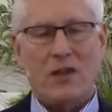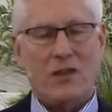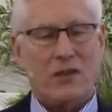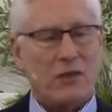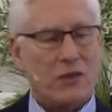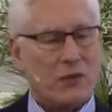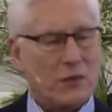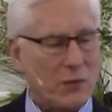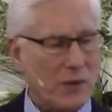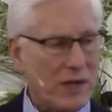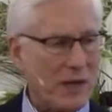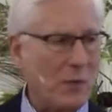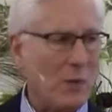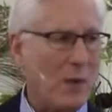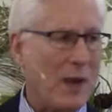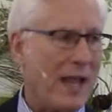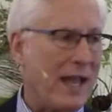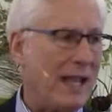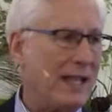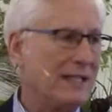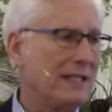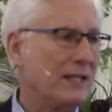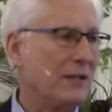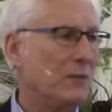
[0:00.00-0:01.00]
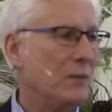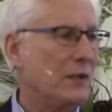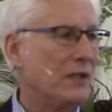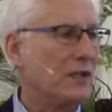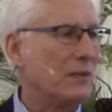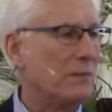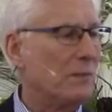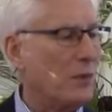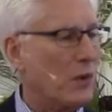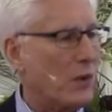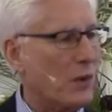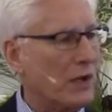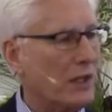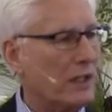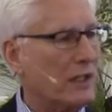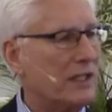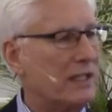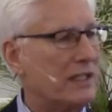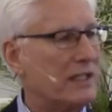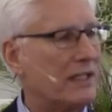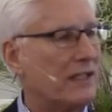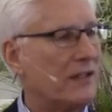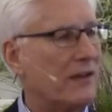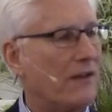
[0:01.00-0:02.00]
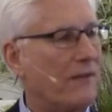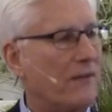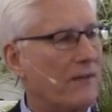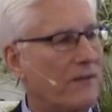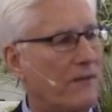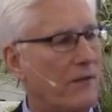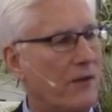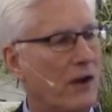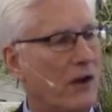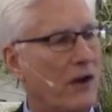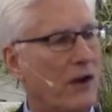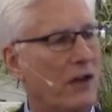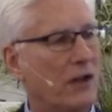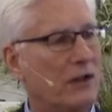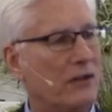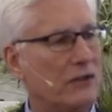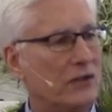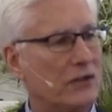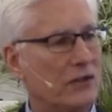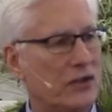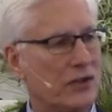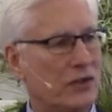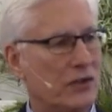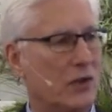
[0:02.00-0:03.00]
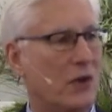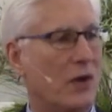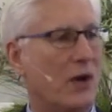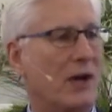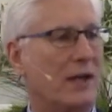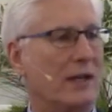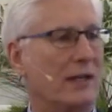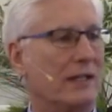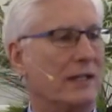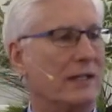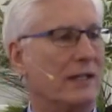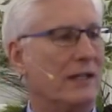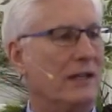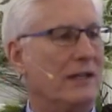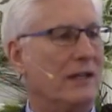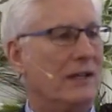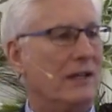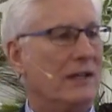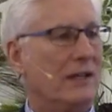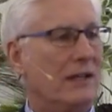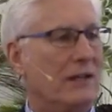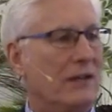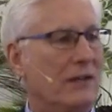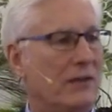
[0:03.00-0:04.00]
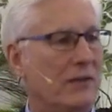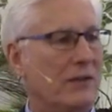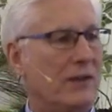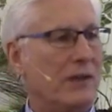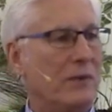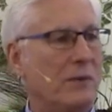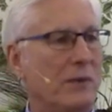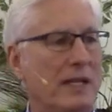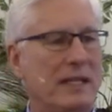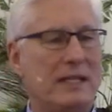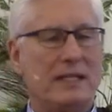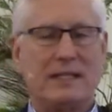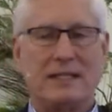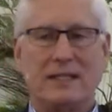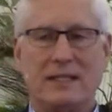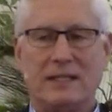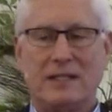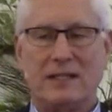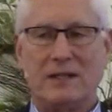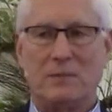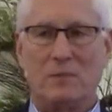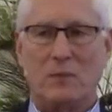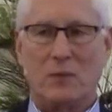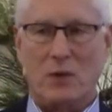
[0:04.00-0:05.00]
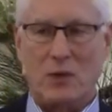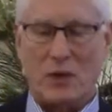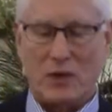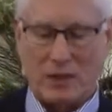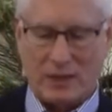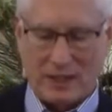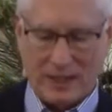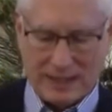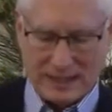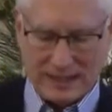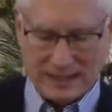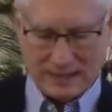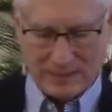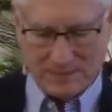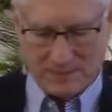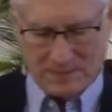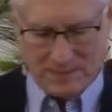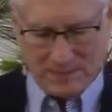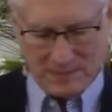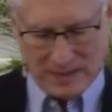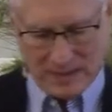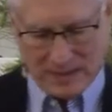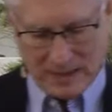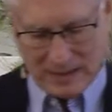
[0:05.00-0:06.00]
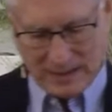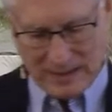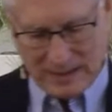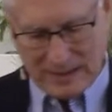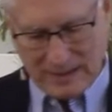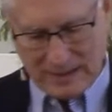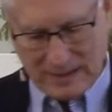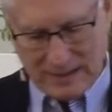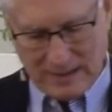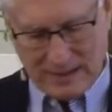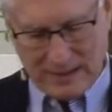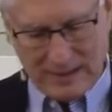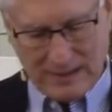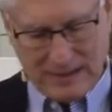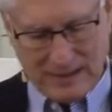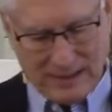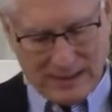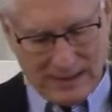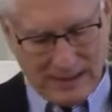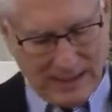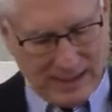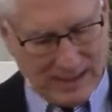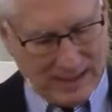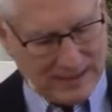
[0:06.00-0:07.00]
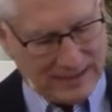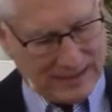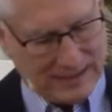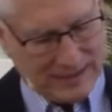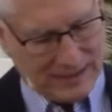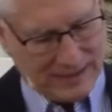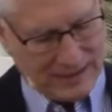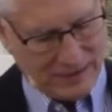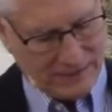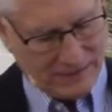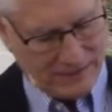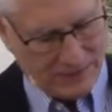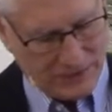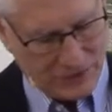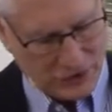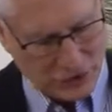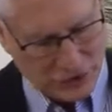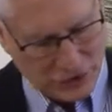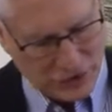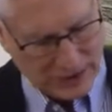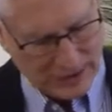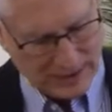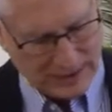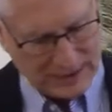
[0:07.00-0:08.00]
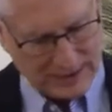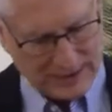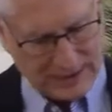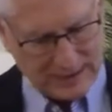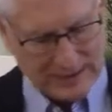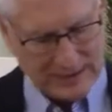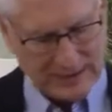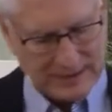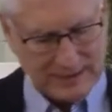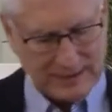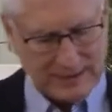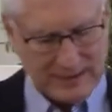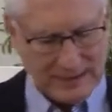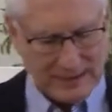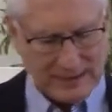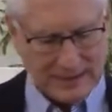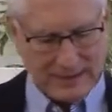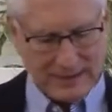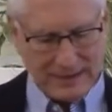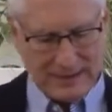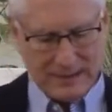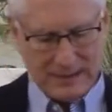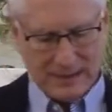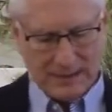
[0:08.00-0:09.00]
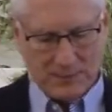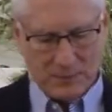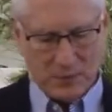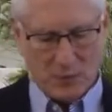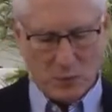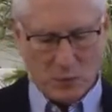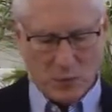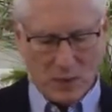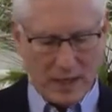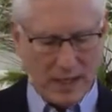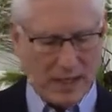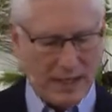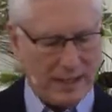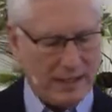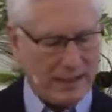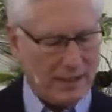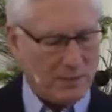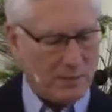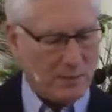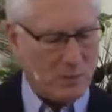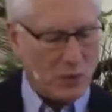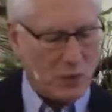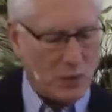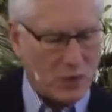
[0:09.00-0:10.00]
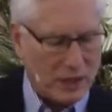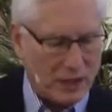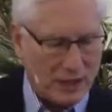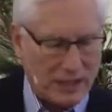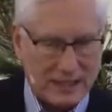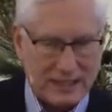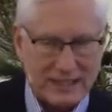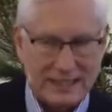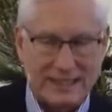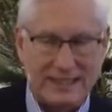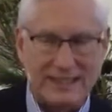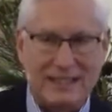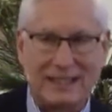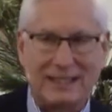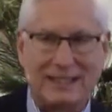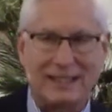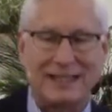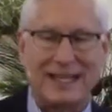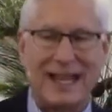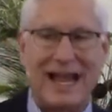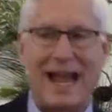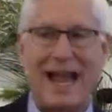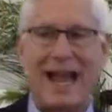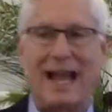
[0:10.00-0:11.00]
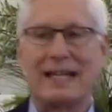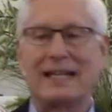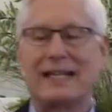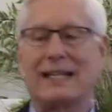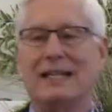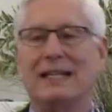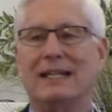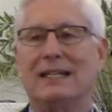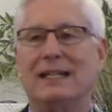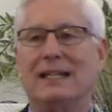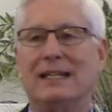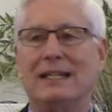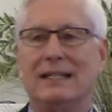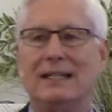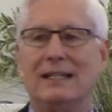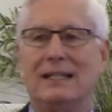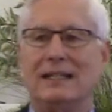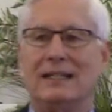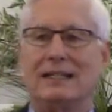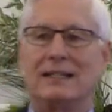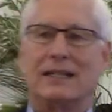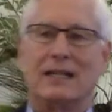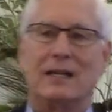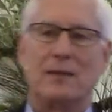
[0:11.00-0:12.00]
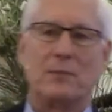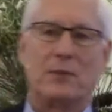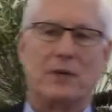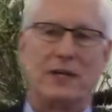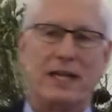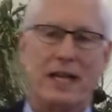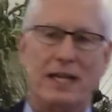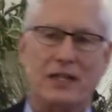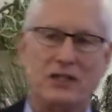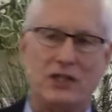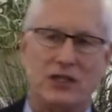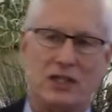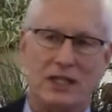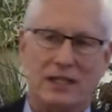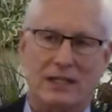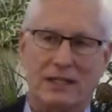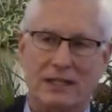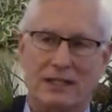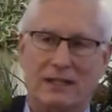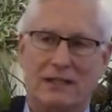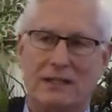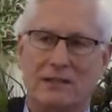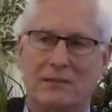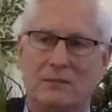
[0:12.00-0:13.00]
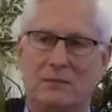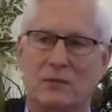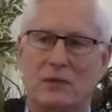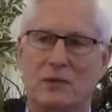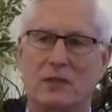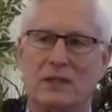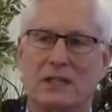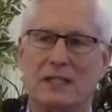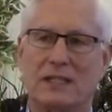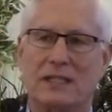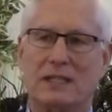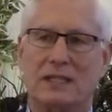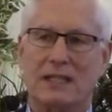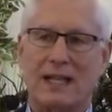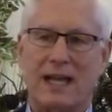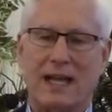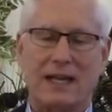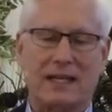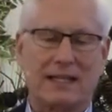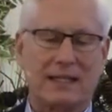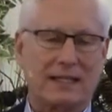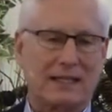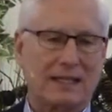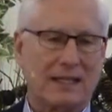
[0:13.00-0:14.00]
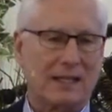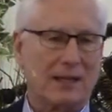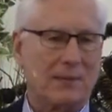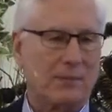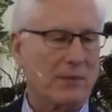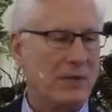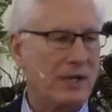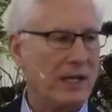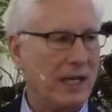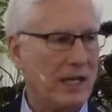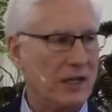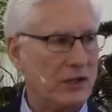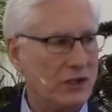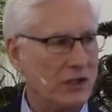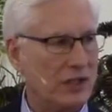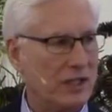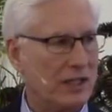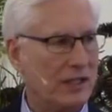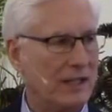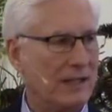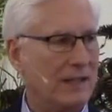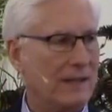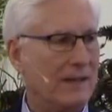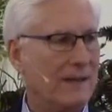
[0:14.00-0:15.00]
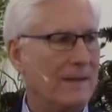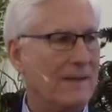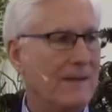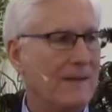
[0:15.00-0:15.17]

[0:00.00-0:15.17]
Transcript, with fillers: three ways in which moralists fall short, three reasons that moralism is deficient. Number one, moralists lack comprehension. Moralists lack comprehension.